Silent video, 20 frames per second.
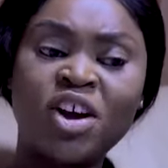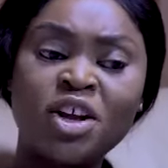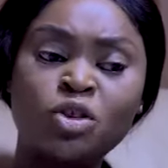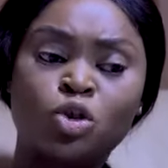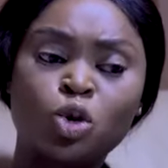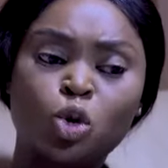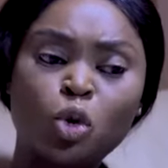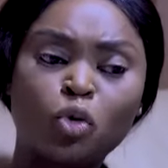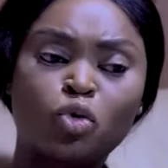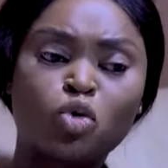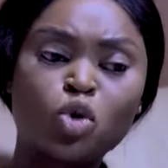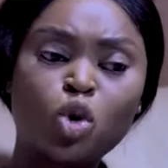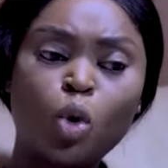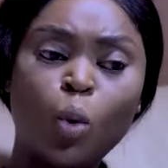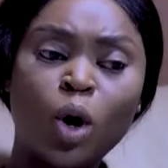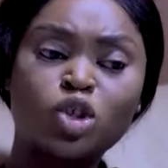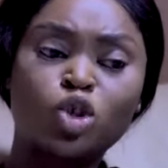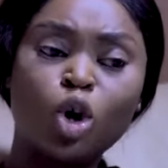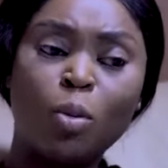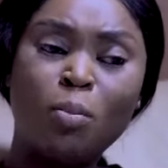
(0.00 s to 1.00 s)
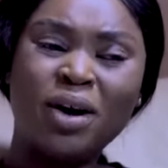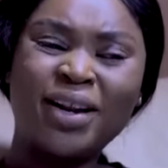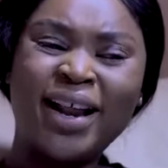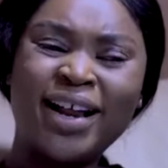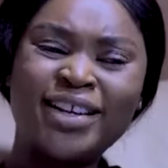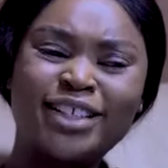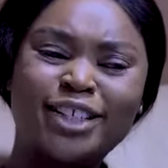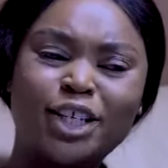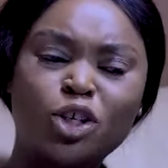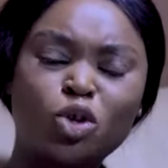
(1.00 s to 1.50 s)
I'm trying to do to you what your
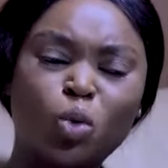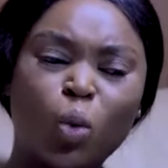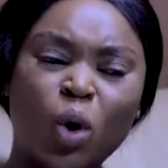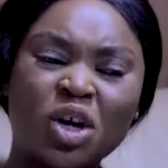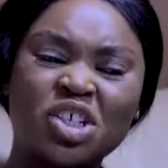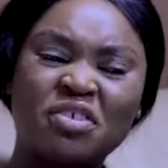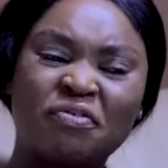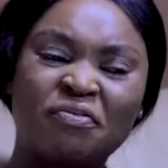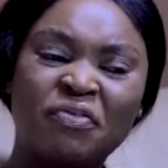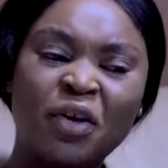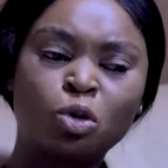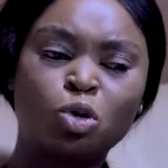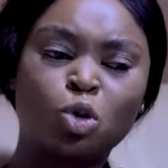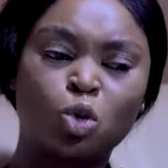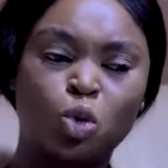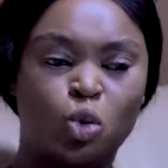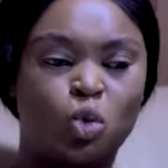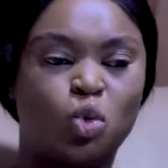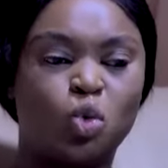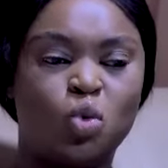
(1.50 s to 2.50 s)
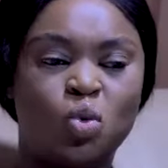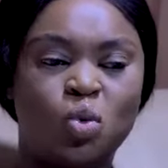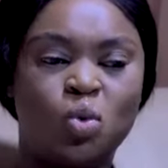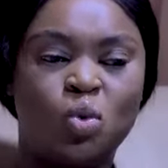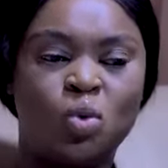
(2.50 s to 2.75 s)
mother didn't do, what she failed to